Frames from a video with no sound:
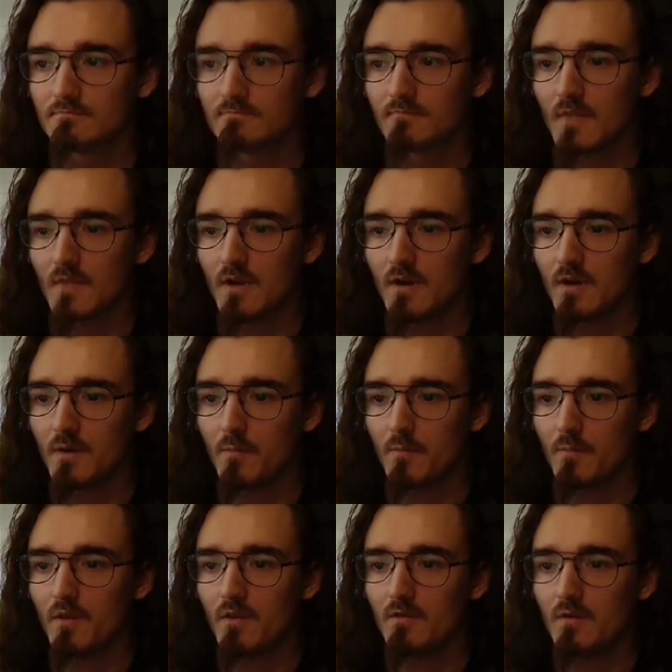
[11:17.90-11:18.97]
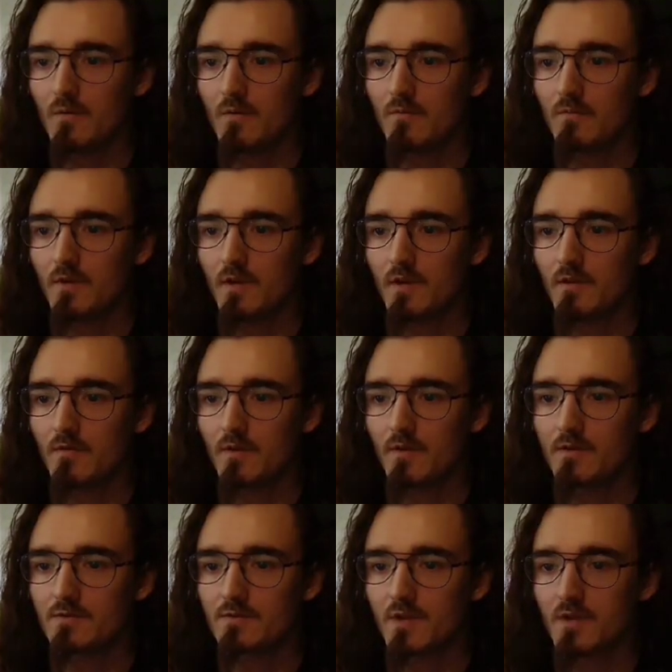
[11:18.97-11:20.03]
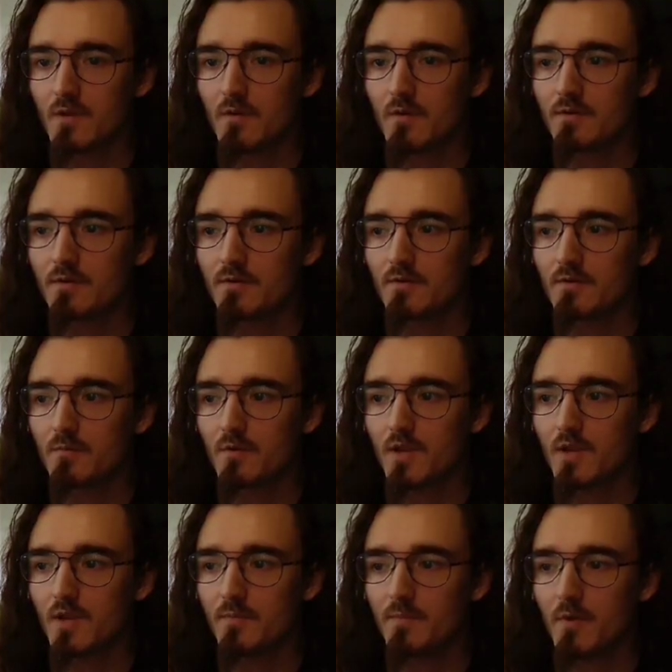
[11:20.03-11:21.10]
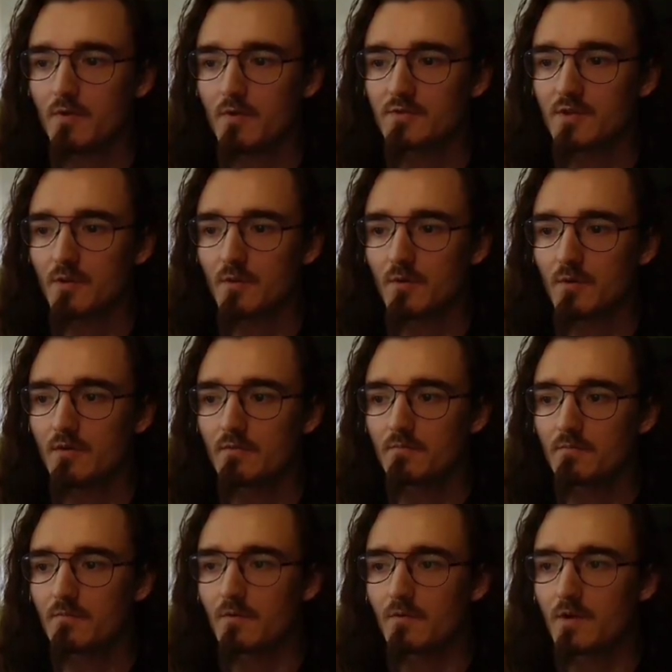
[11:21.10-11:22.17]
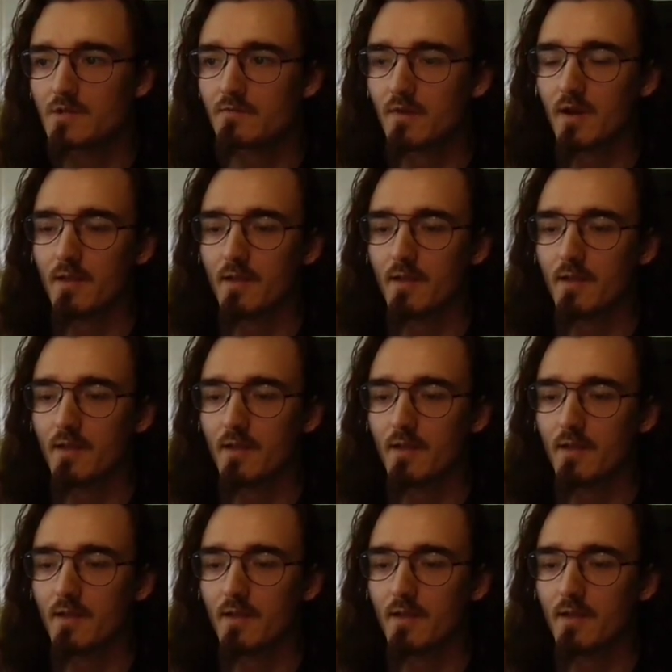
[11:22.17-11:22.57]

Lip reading: Alright, we don't need the Razor Scale Hunter. We'll keep the Bone Skewer and the rest of our hand,